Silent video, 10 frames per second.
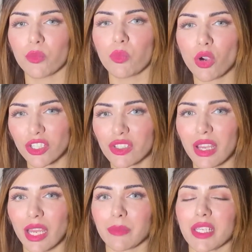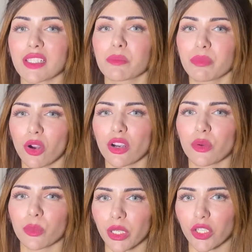Watch time is per
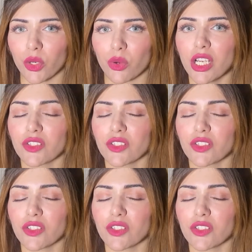video.